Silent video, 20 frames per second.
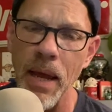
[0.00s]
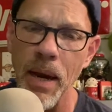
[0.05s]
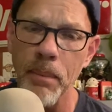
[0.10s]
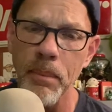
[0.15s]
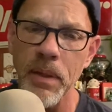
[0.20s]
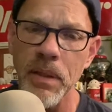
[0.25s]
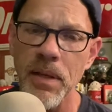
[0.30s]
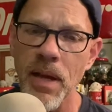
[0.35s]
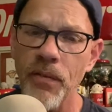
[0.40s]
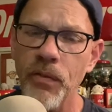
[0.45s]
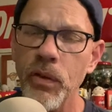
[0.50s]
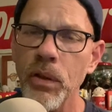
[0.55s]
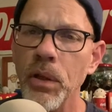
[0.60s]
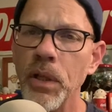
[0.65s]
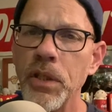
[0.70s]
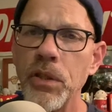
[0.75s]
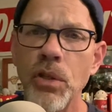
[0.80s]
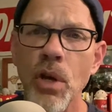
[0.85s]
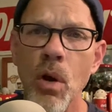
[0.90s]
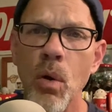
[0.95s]
I mean,
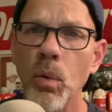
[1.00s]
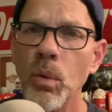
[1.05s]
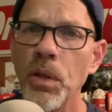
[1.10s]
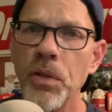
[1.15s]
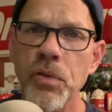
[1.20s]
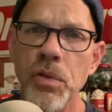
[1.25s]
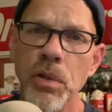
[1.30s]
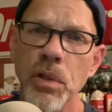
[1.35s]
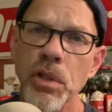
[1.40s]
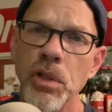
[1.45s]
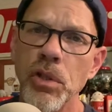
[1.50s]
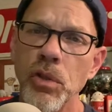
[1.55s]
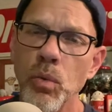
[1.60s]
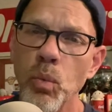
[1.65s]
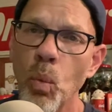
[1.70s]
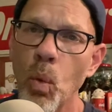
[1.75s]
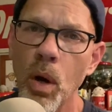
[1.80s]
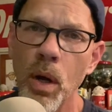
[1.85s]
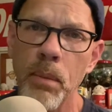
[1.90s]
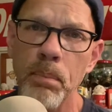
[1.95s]
definitely don't listen to just
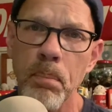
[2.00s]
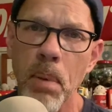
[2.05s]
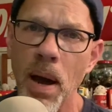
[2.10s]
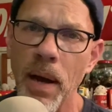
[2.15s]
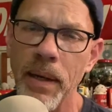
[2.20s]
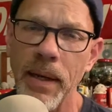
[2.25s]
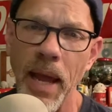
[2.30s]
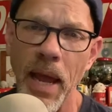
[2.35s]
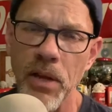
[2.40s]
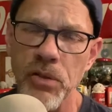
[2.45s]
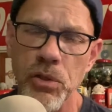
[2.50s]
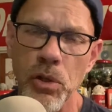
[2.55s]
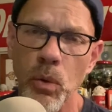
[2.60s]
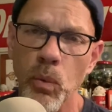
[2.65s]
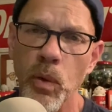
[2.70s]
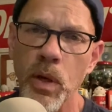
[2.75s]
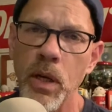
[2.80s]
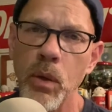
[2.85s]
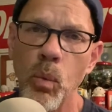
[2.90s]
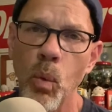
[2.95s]
one podcast or
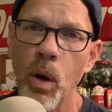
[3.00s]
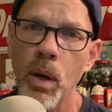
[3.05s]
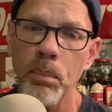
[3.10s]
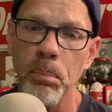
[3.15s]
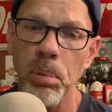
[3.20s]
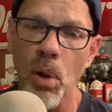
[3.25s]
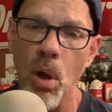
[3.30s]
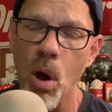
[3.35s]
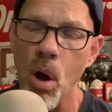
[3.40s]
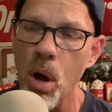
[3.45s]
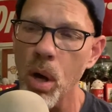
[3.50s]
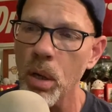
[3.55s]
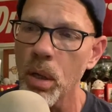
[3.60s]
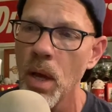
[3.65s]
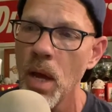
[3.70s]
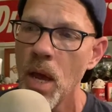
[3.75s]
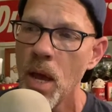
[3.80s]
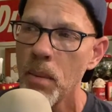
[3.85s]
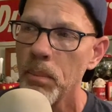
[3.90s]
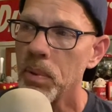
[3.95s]
read one blog
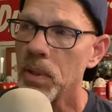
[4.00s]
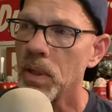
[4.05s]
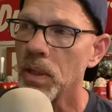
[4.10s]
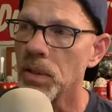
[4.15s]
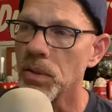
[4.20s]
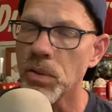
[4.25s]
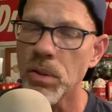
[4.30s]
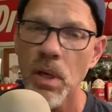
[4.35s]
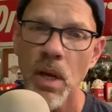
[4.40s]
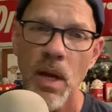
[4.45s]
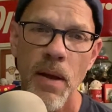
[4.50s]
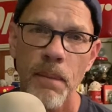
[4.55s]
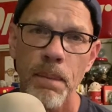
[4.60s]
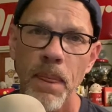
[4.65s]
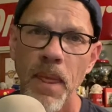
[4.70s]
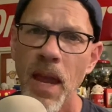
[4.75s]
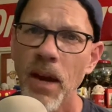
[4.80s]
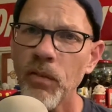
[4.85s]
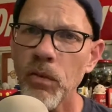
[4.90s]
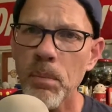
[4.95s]
because
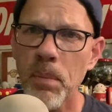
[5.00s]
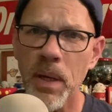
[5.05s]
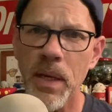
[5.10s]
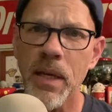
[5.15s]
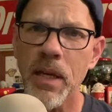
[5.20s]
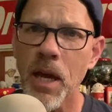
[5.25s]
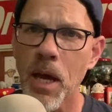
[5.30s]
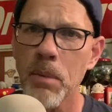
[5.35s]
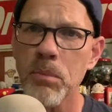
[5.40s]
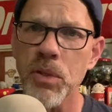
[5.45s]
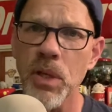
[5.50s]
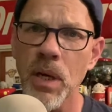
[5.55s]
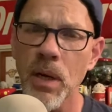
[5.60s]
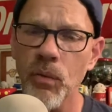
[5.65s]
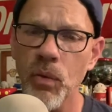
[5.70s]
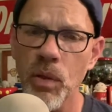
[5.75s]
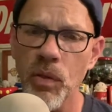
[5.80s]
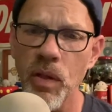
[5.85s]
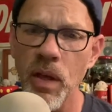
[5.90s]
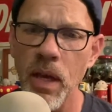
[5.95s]
everybody comes at
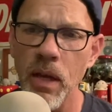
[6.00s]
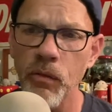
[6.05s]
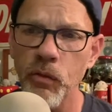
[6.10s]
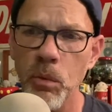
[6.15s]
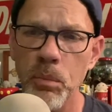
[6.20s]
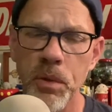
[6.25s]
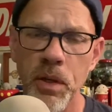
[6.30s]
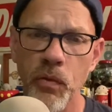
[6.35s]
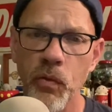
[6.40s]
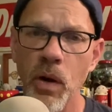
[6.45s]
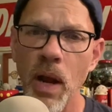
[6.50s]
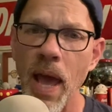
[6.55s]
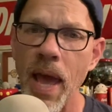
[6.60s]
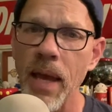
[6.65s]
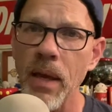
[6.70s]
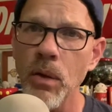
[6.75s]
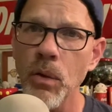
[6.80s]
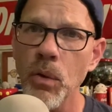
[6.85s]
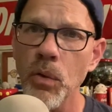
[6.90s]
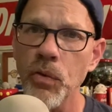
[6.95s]
everything from different
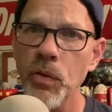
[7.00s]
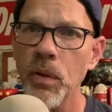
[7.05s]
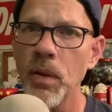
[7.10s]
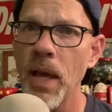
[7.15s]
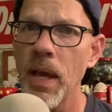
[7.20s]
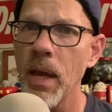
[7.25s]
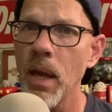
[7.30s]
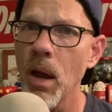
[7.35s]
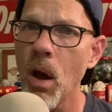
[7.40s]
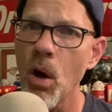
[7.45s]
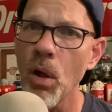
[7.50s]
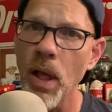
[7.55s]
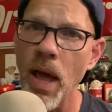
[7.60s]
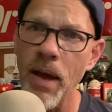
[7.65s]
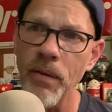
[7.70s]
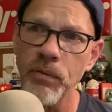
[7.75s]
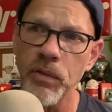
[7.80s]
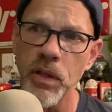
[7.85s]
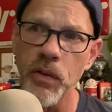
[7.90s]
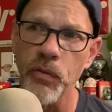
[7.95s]
angles and they all
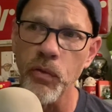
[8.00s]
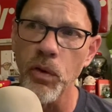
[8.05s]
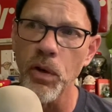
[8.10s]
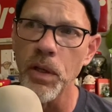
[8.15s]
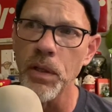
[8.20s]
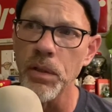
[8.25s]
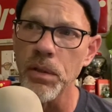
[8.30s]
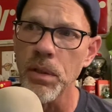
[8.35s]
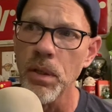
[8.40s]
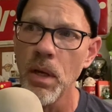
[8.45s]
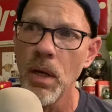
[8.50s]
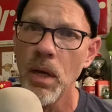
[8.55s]
have different